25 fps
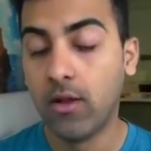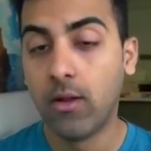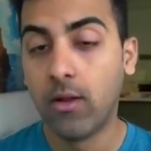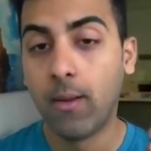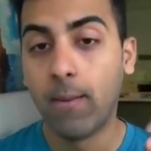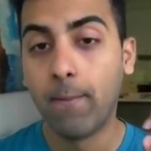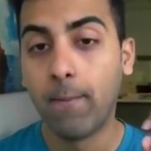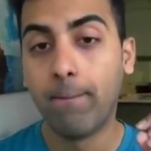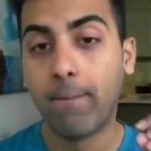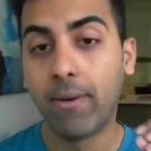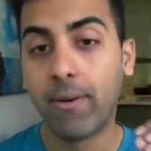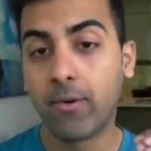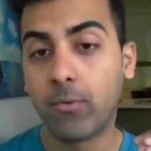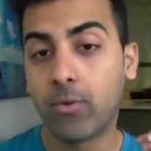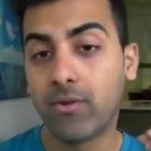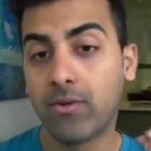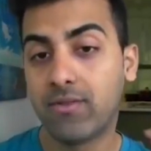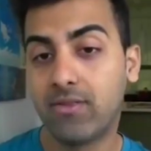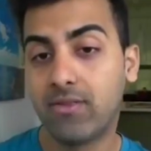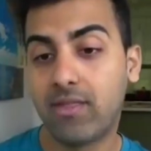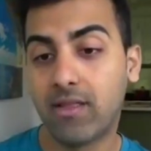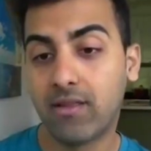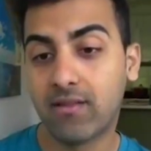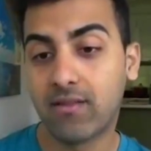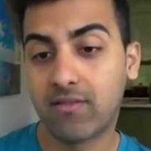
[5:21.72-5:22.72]
But
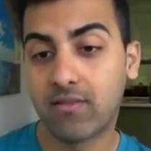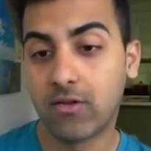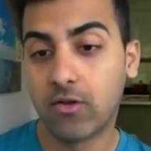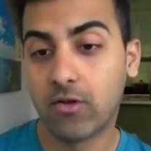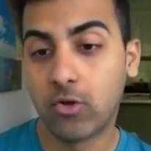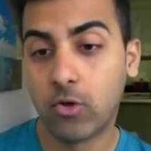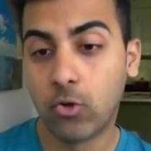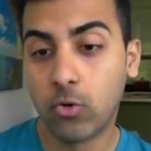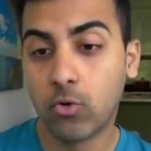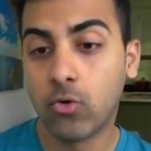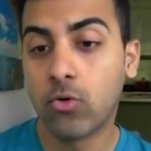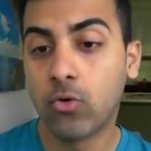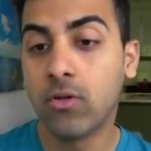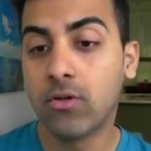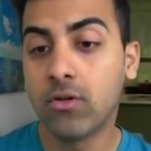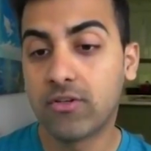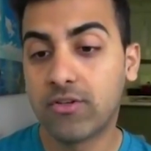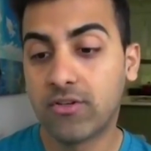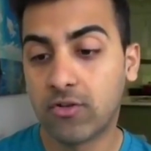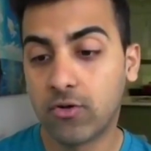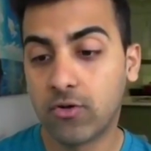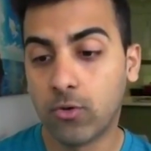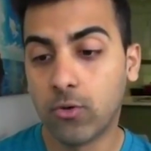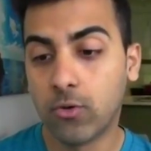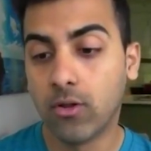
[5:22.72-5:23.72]
with this Google
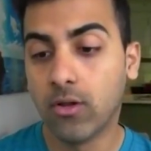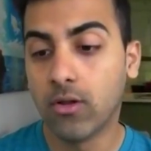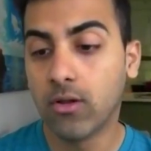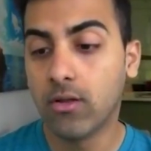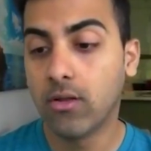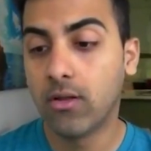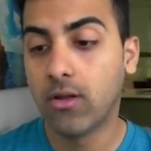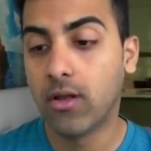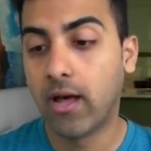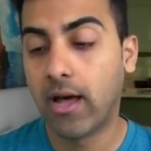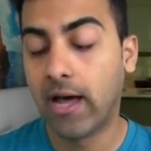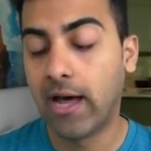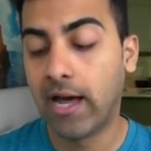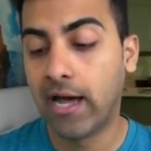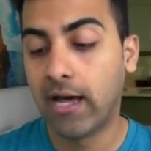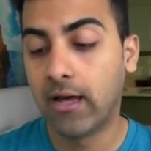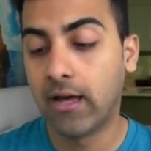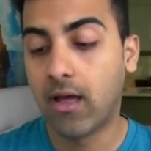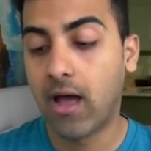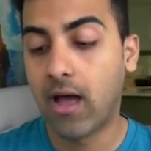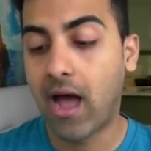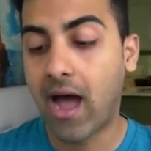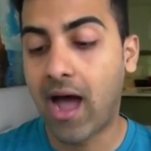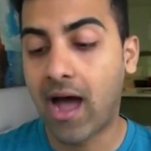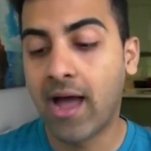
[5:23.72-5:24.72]
tool,
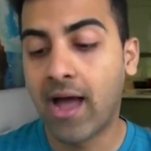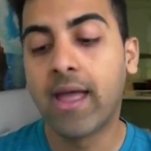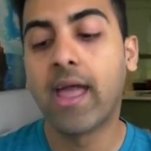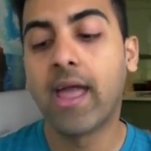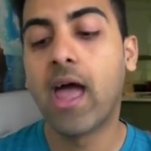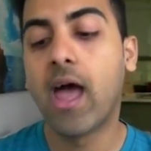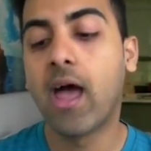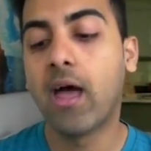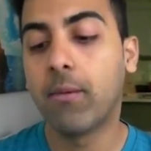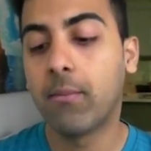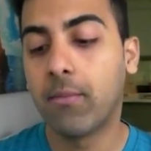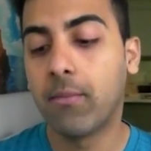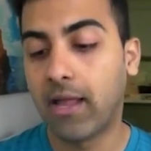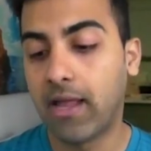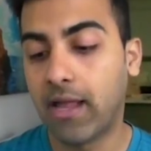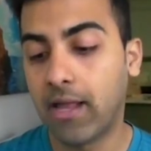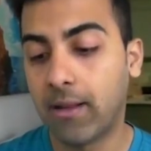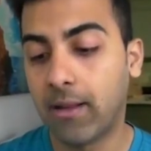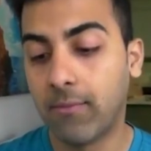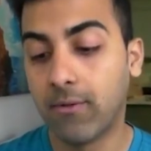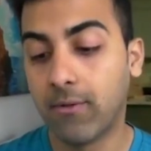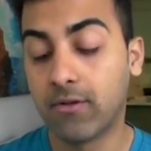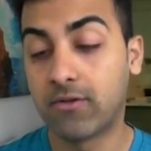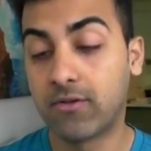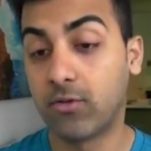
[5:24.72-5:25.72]
I am
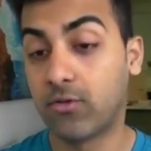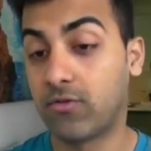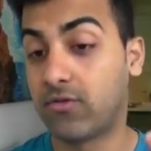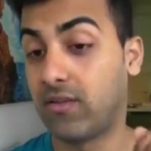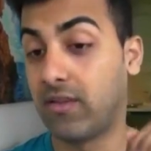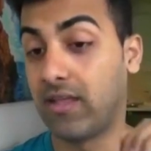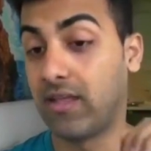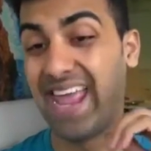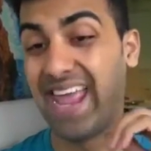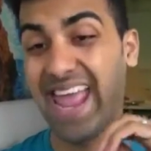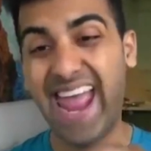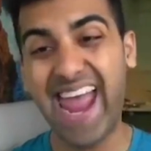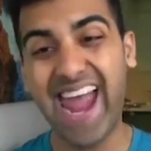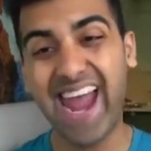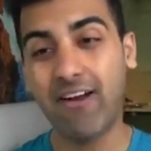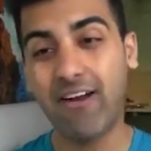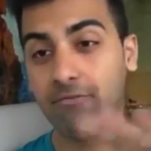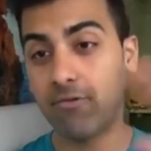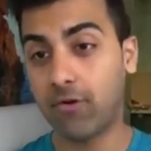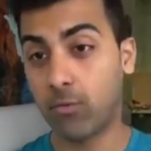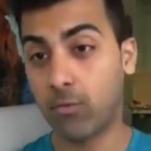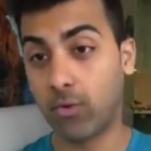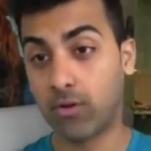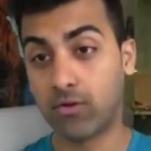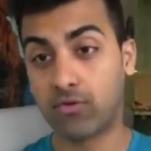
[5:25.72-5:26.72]
able to see
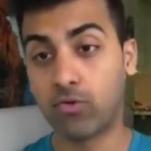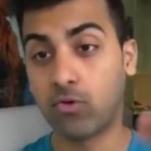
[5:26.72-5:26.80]
everyone.